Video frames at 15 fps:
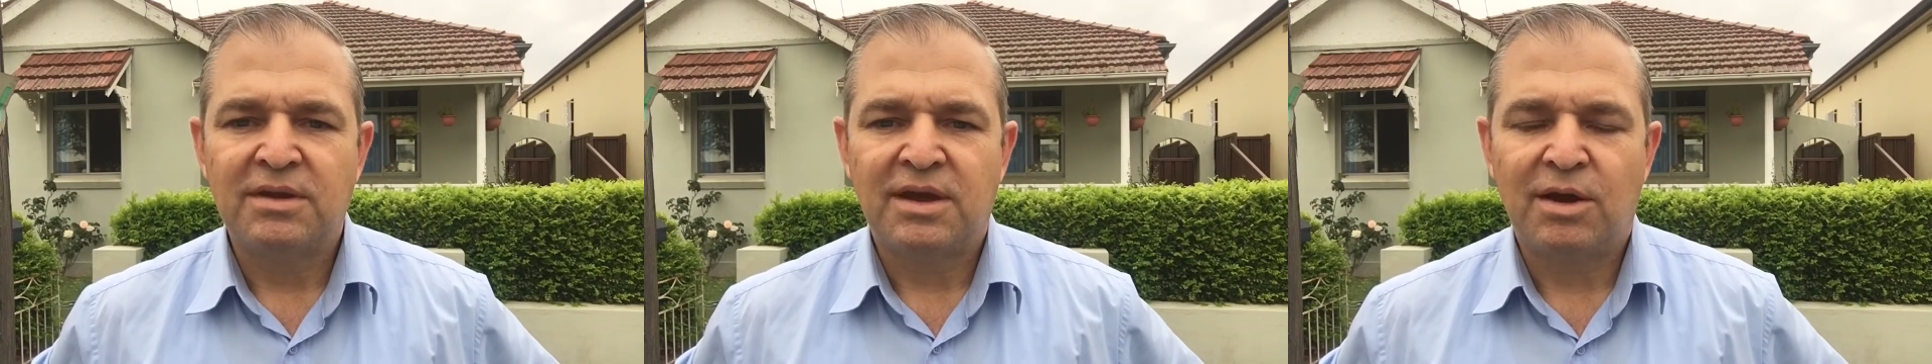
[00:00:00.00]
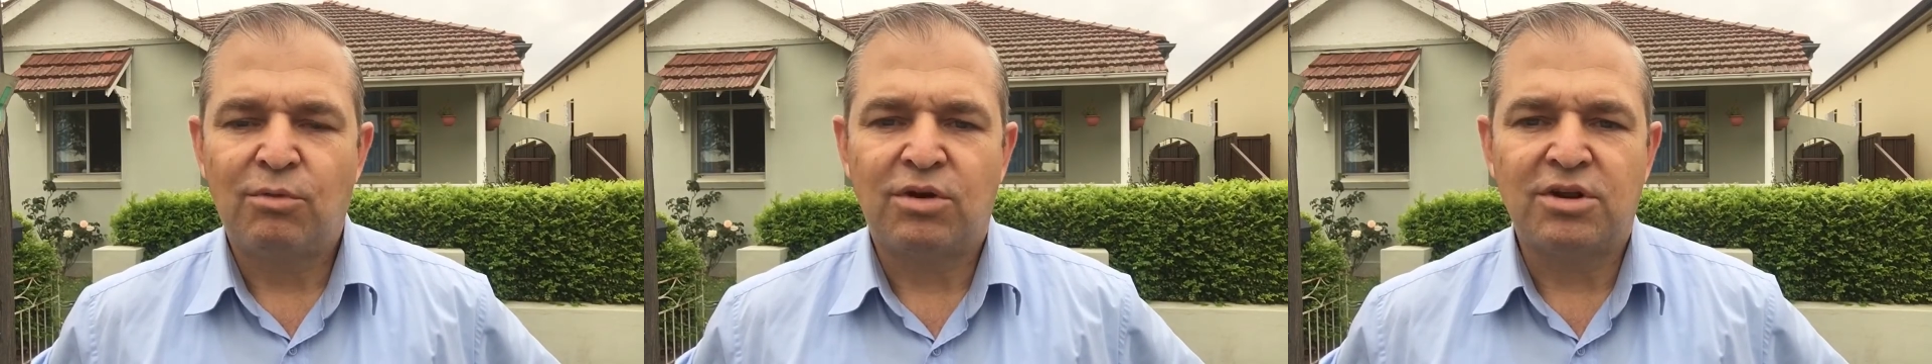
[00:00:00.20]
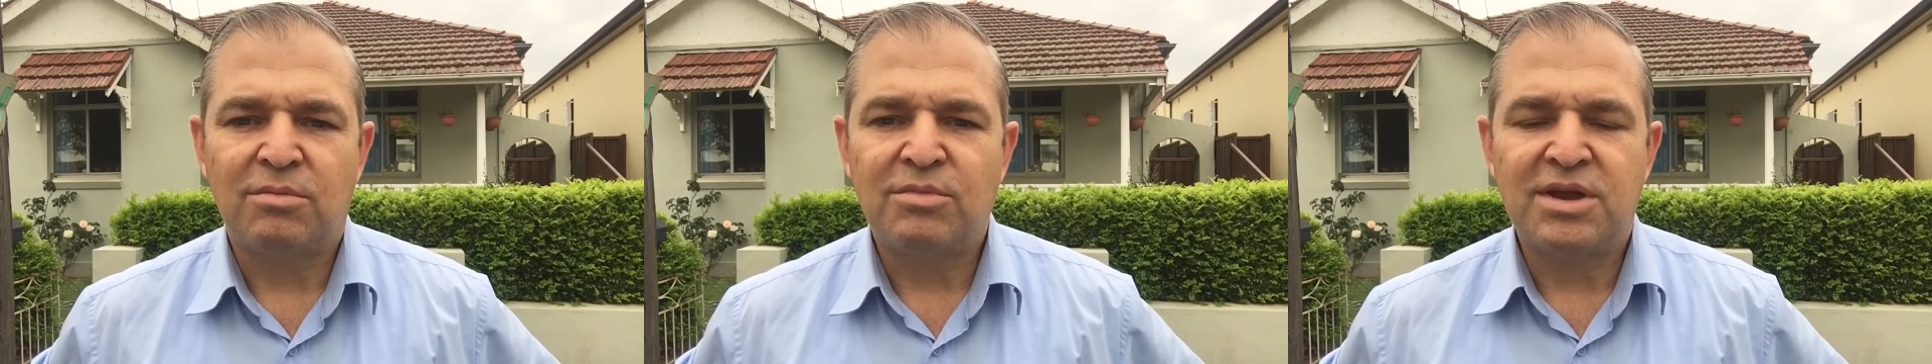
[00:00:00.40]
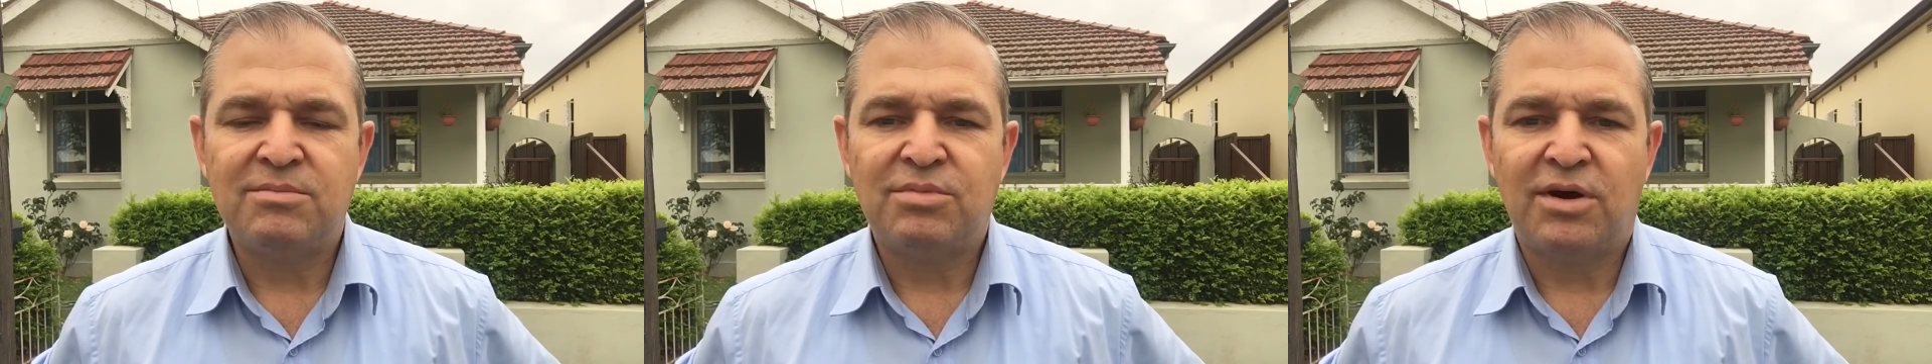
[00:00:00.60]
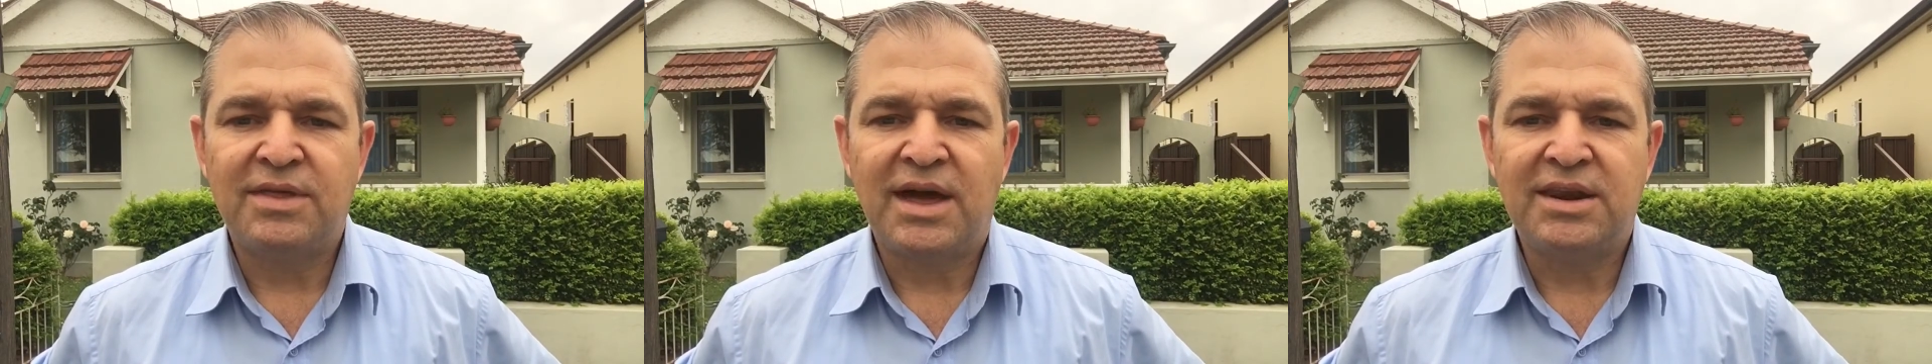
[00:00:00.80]
And what I mean
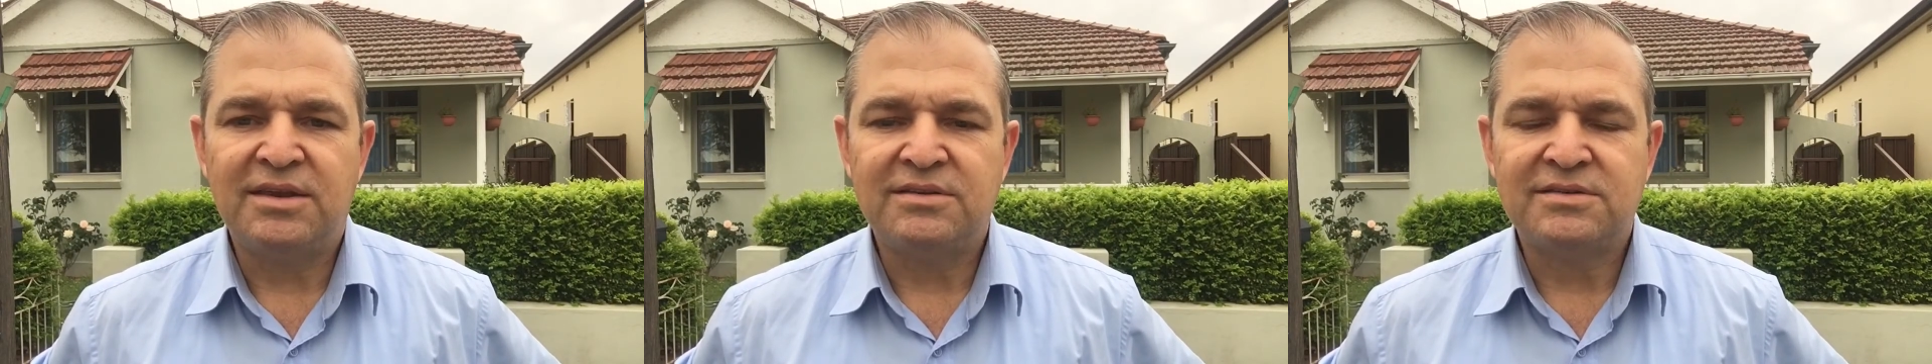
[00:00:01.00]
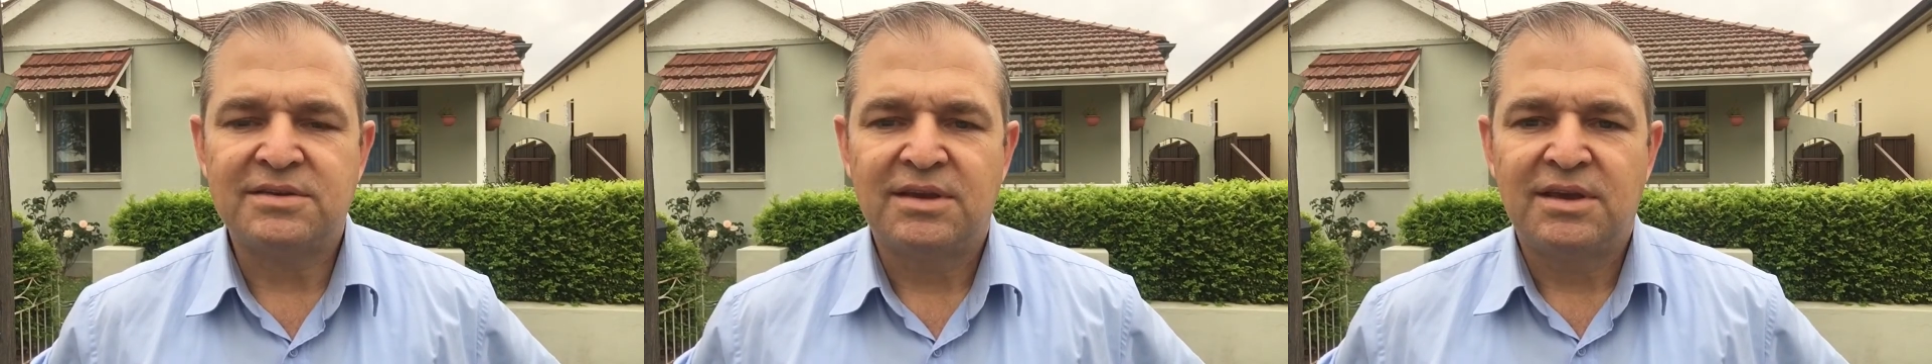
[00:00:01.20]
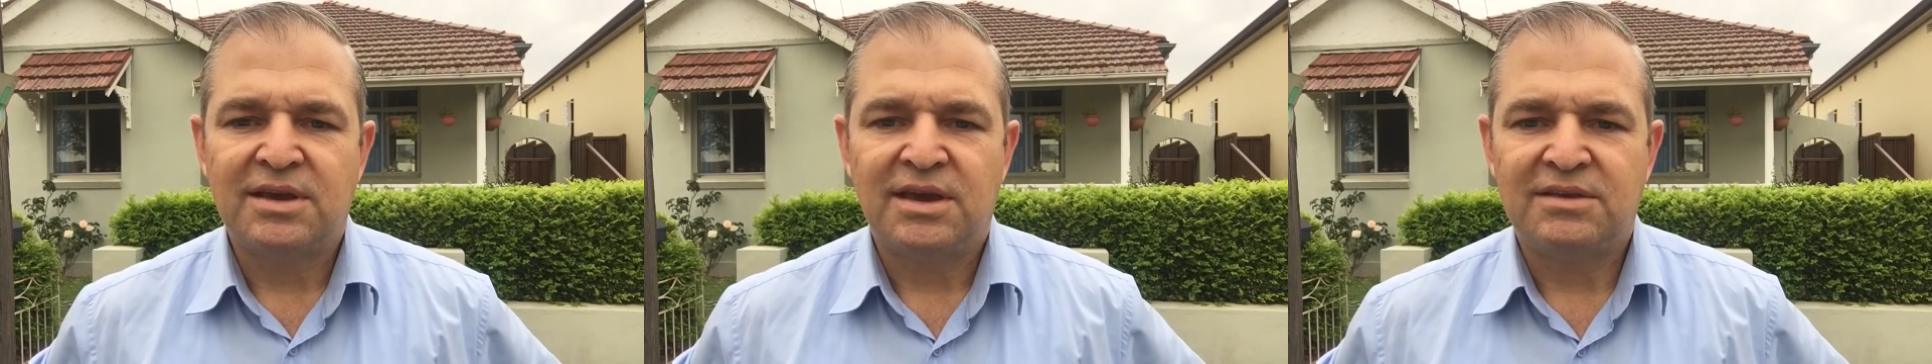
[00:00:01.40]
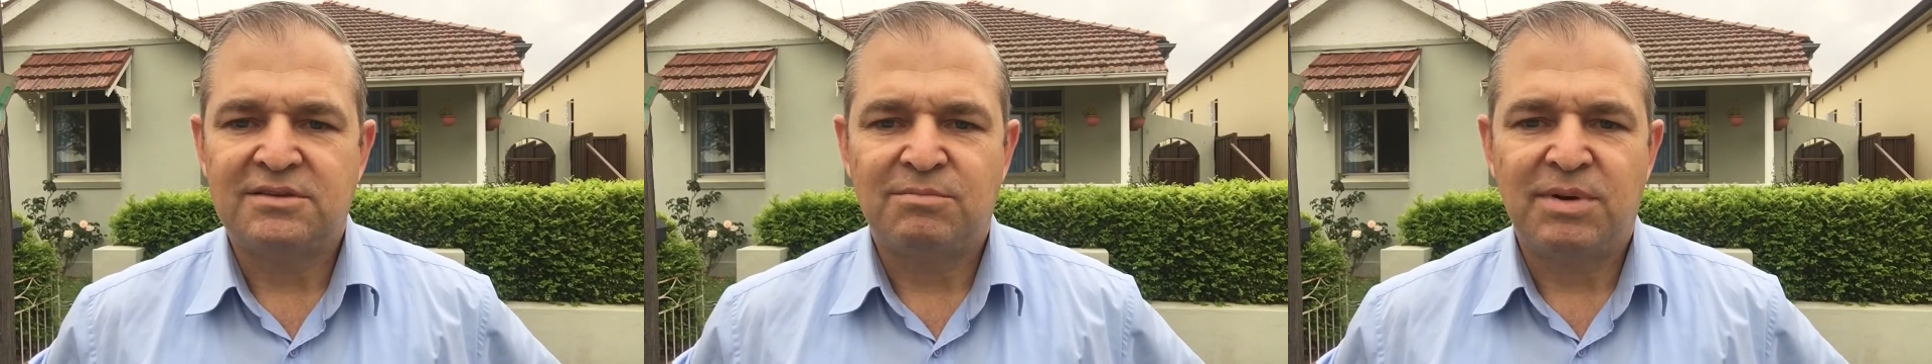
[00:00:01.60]
by that is it's